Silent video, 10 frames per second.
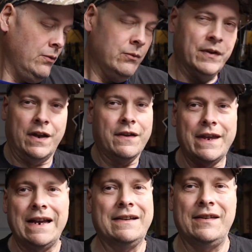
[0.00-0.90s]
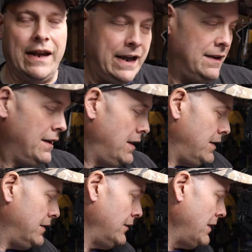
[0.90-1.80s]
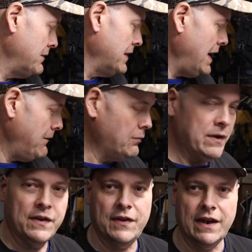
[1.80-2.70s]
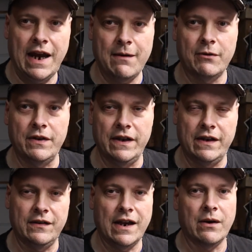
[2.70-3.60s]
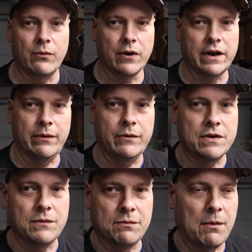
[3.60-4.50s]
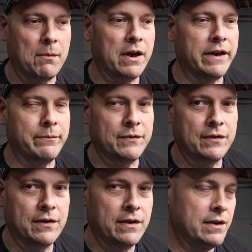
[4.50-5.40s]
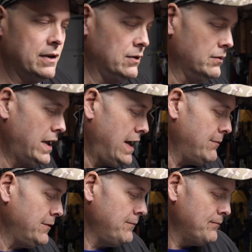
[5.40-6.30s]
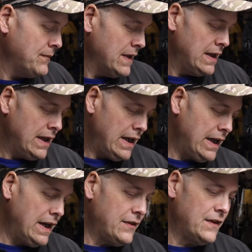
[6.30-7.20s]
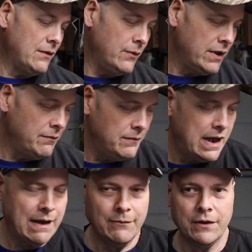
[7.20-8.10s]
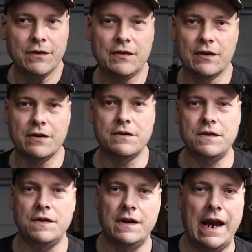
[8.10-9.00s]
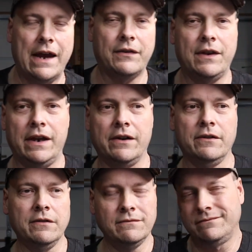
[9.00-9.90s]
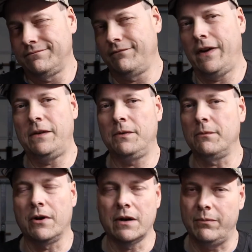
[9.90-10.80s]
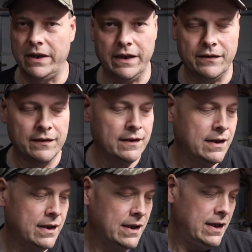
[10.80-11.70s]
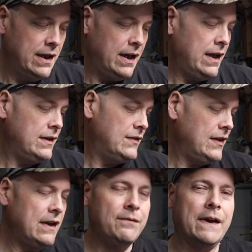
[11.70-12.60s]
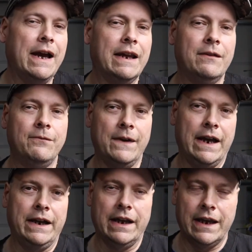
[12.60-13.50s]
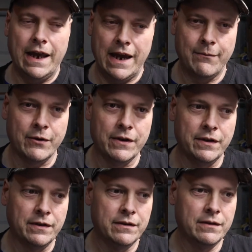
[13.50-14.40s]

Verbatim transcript: With all that said, so I was left with the camera that is not working, which was my mom's old camera, and I thought, well, I'm going to search out there, Facebook Marketplace, and see if I can find a camera